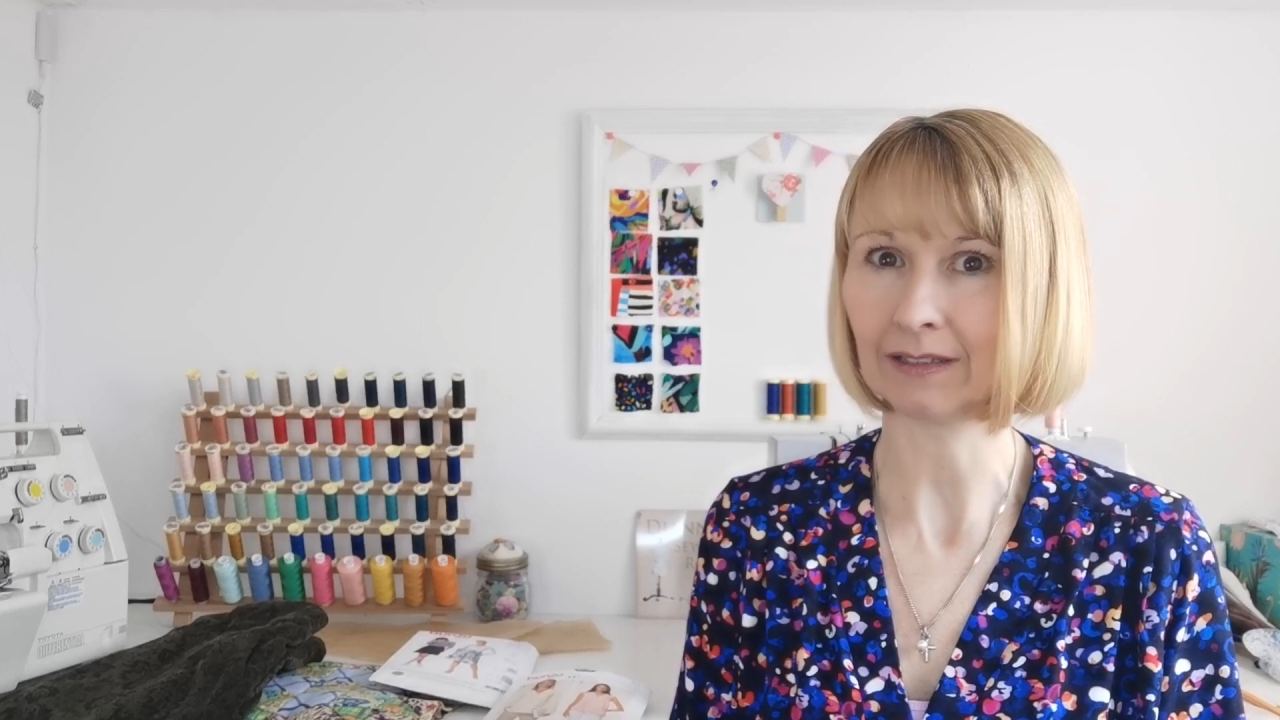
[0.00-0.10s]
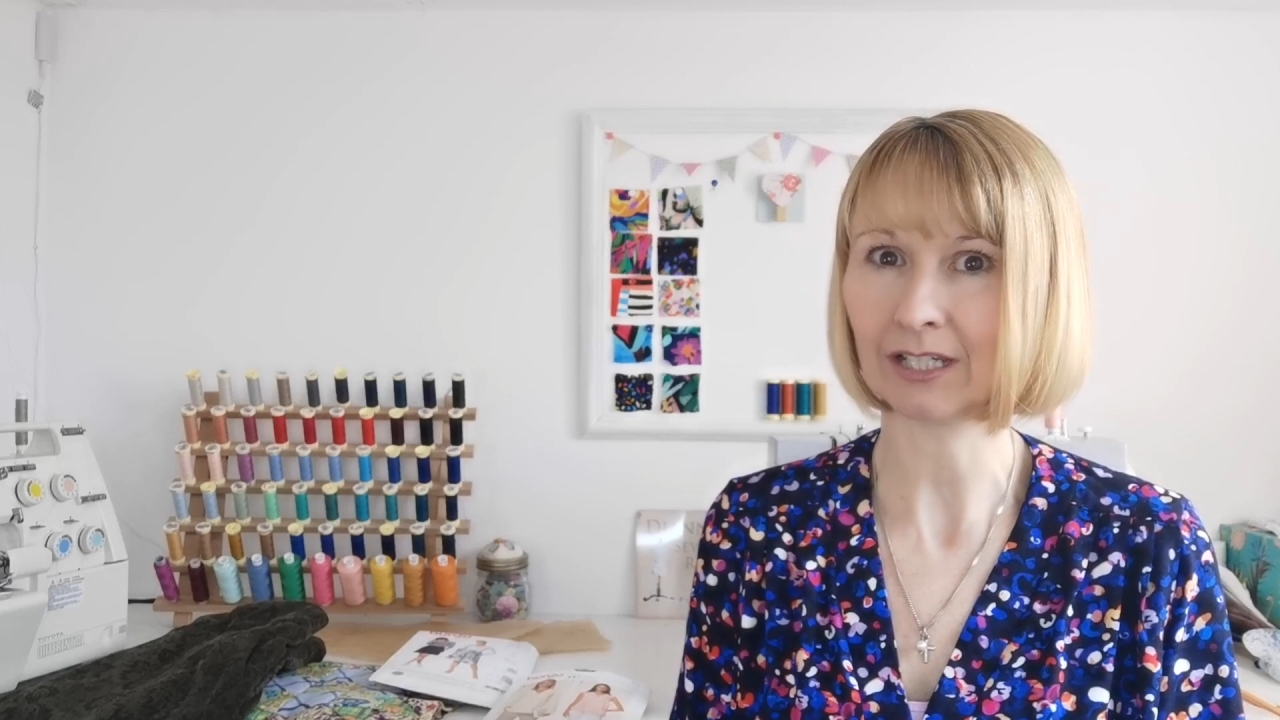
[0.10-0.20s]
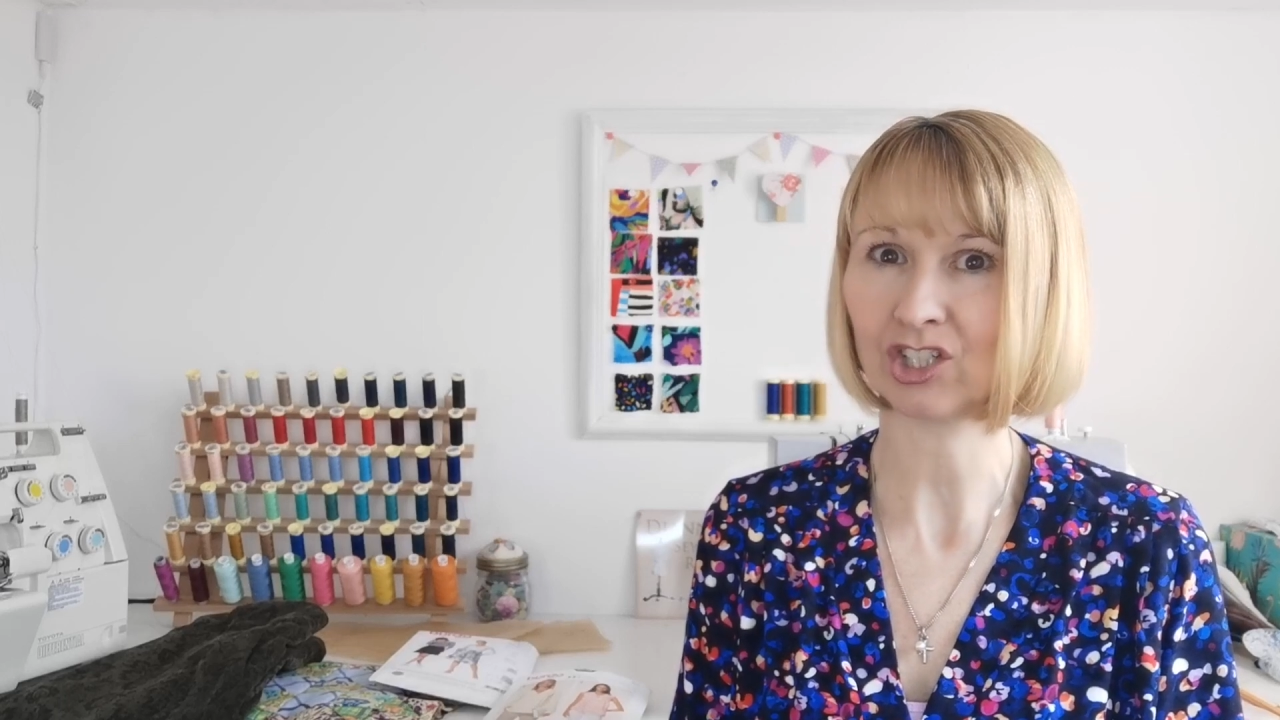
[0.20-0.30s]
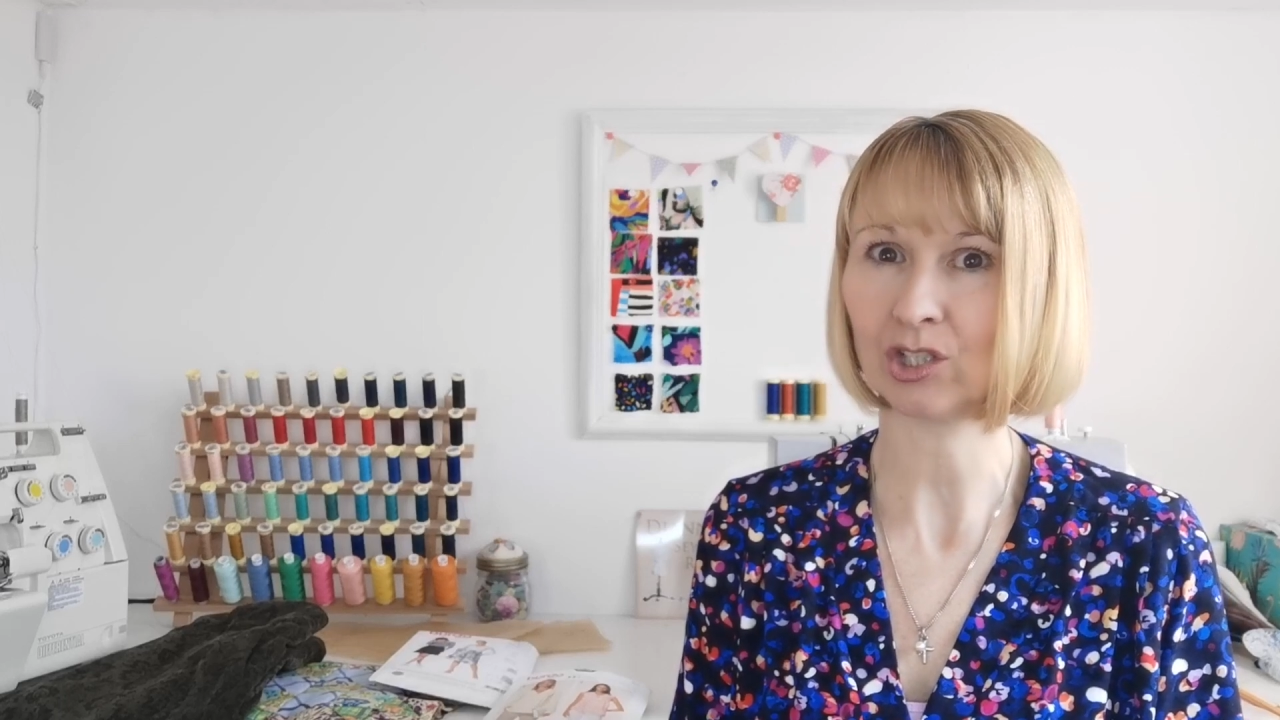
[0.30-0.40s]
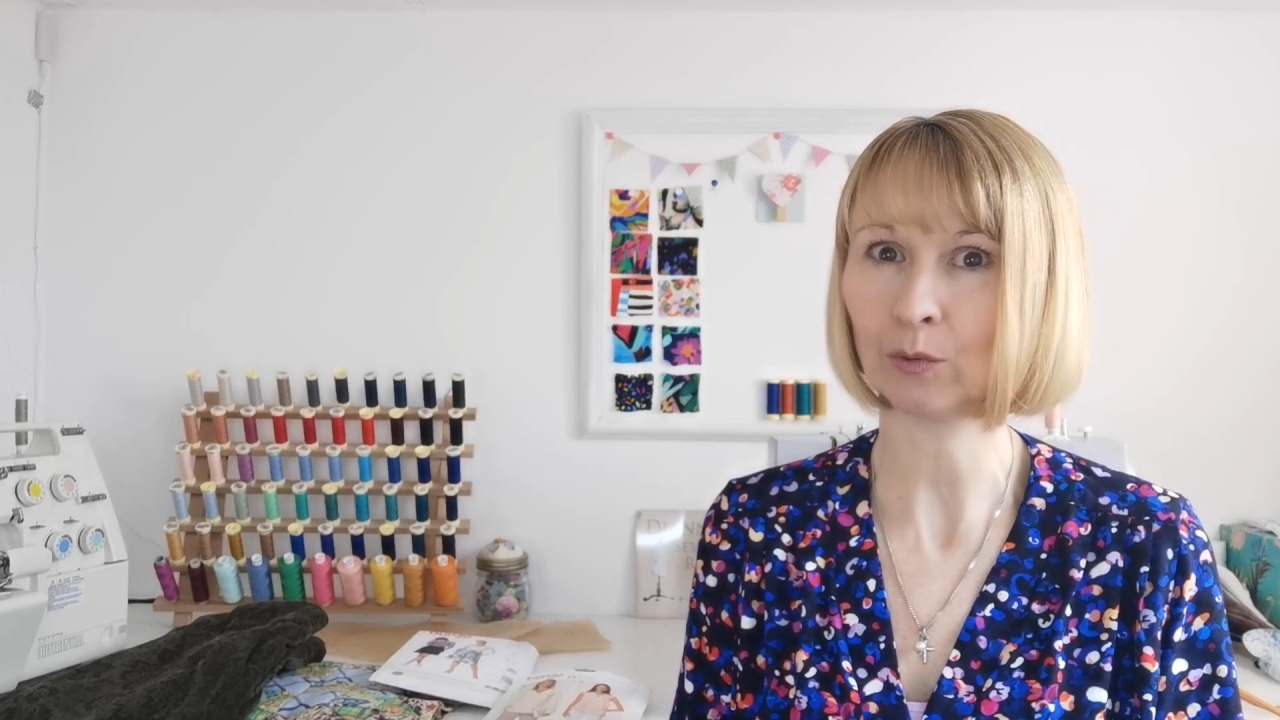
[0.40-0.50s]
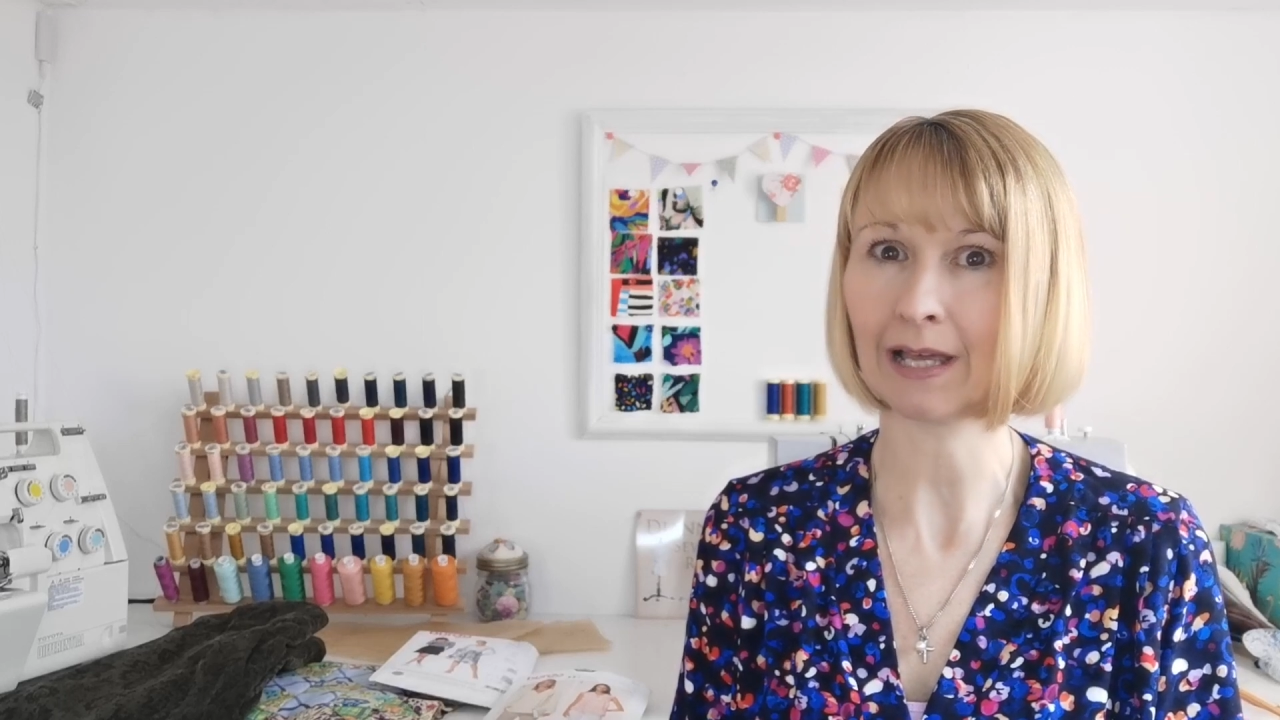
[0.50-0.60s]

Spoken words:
unless you